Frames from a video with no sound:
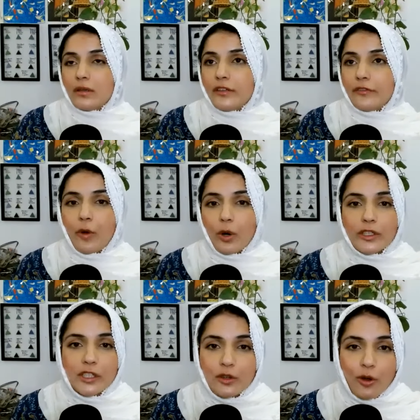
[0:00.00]

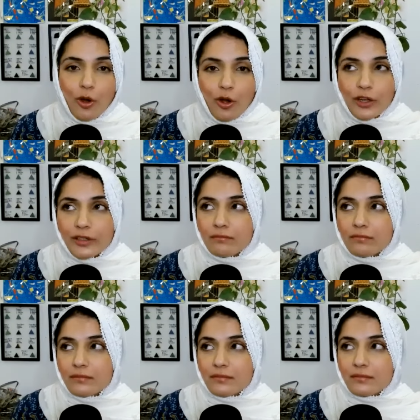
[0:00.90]
defaulted on
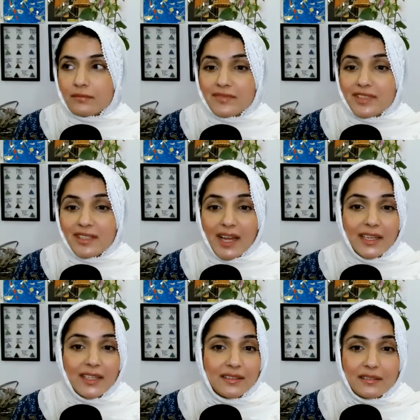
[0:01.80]
the
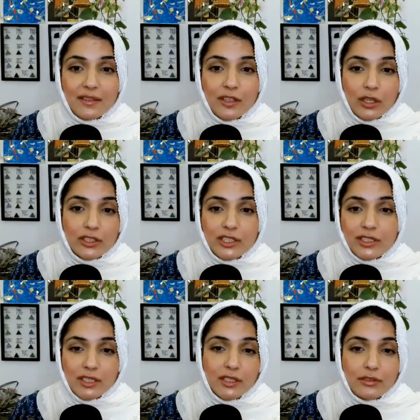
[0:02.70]
night not
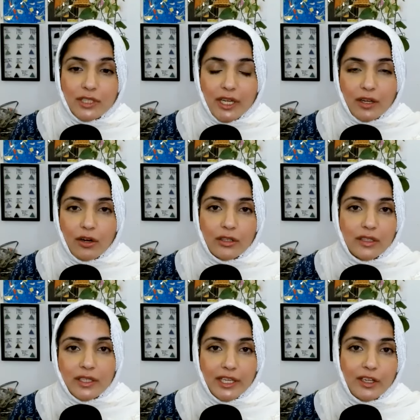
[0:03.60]
changing into day or
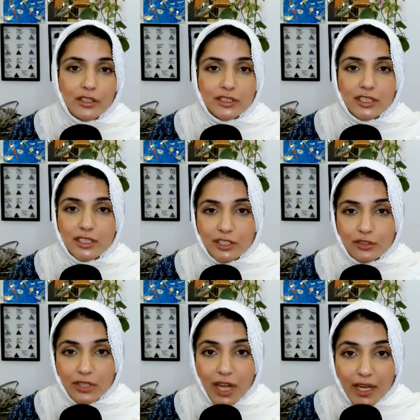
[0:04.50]
the day not changing
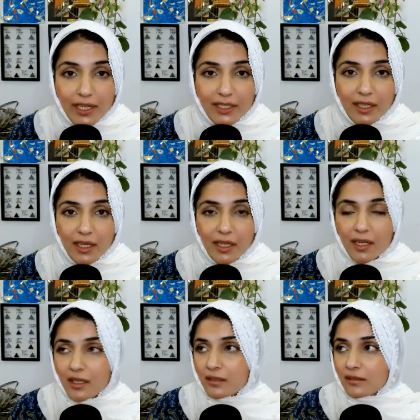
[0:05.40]
into night.
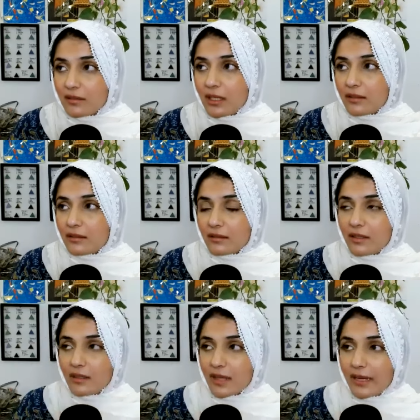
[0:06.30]
This
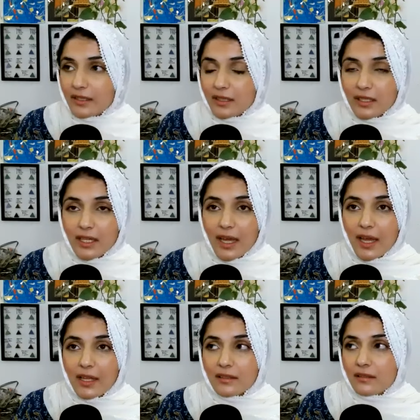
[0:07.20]
this entity
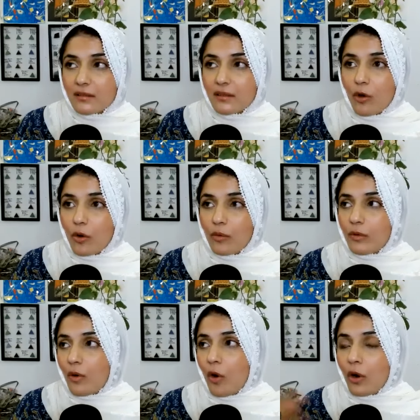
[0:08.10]
has
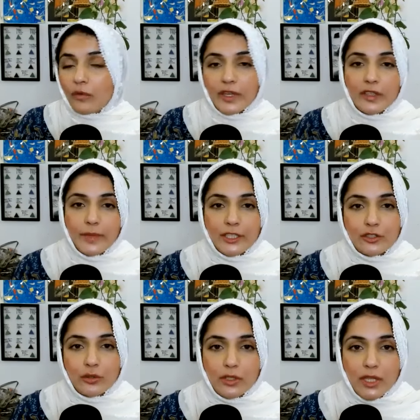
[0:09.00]
always made
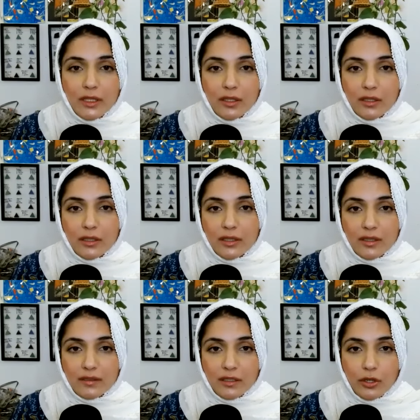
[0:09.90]
sure that the earth
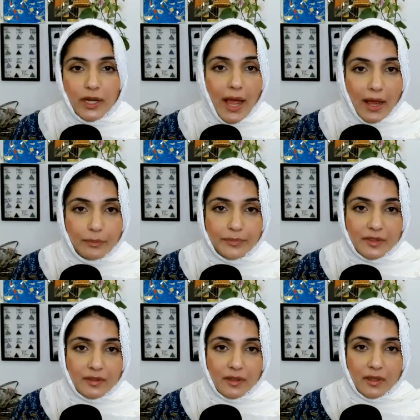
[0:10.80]
doesn't collapse.
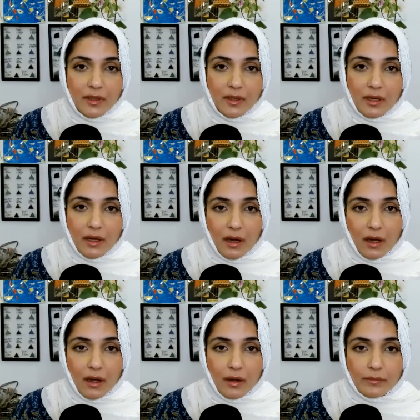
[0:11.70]

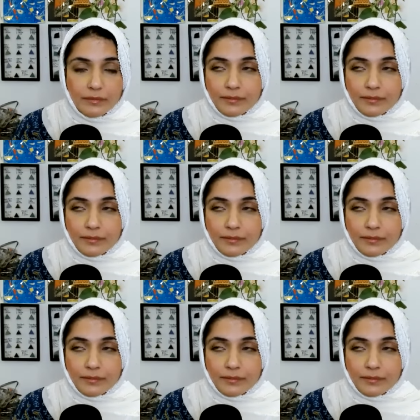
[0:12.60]
Uh,